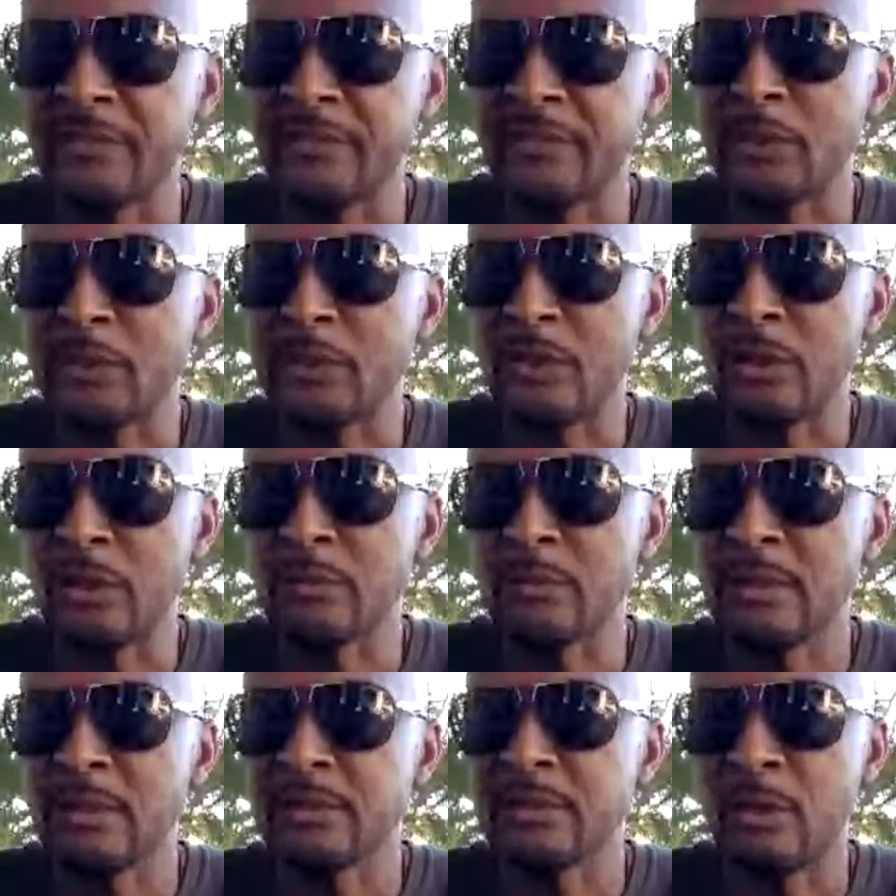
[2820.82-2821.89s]
result.
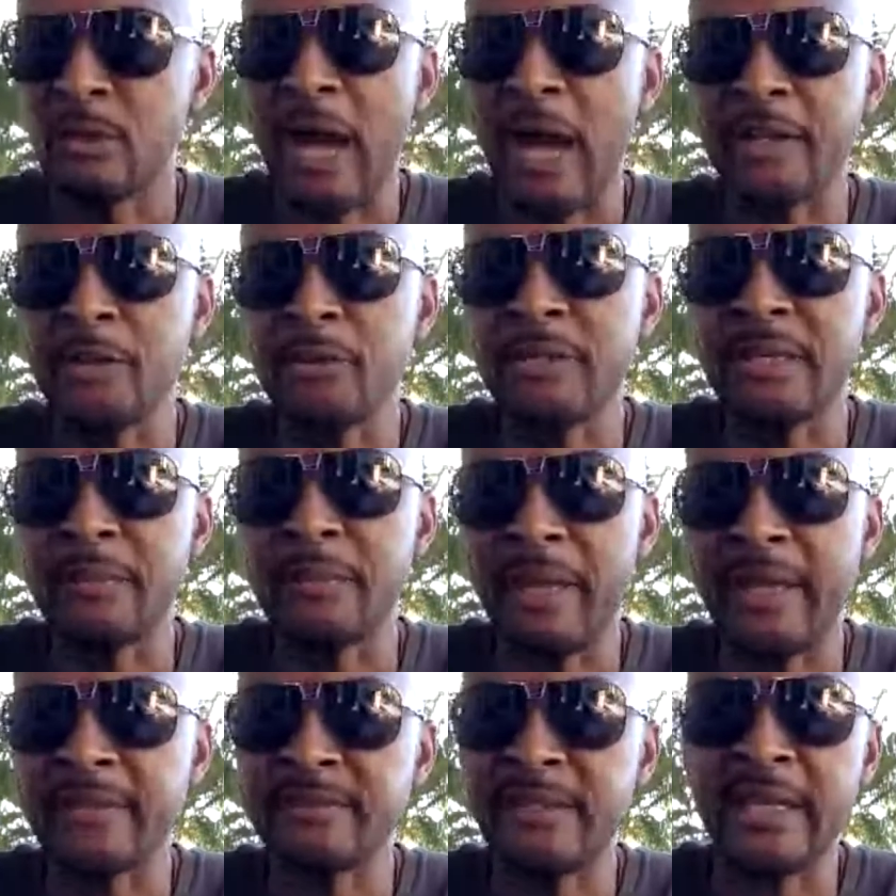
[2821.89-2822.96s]
So how do you get
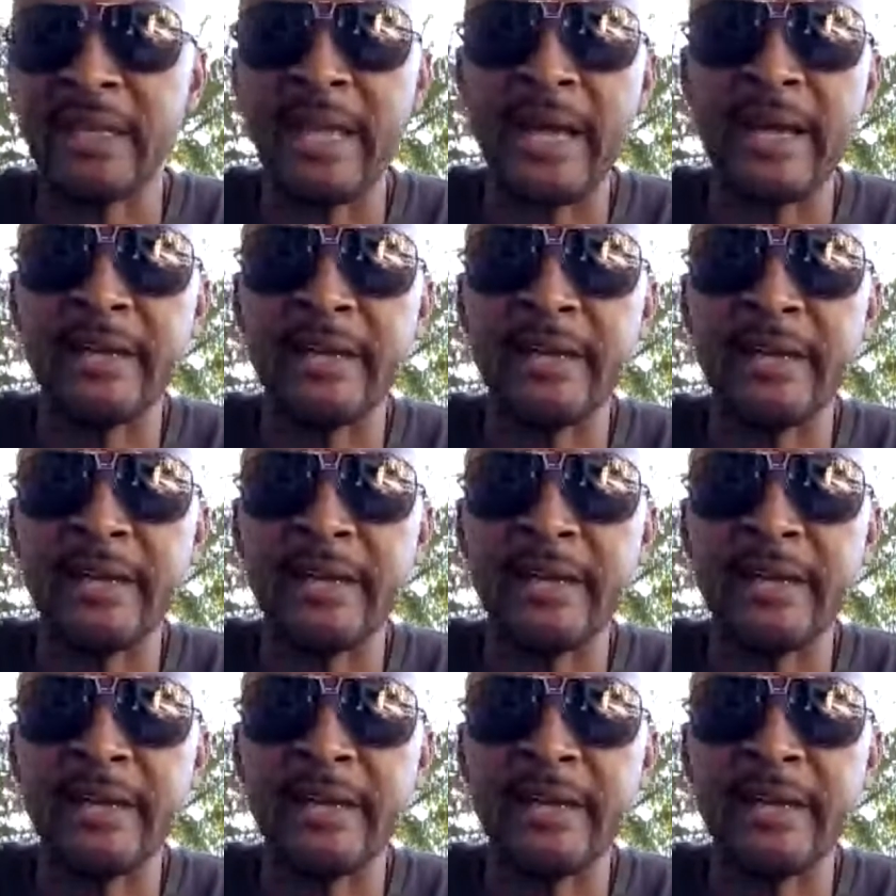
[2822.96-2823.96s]
past that, guys? You create the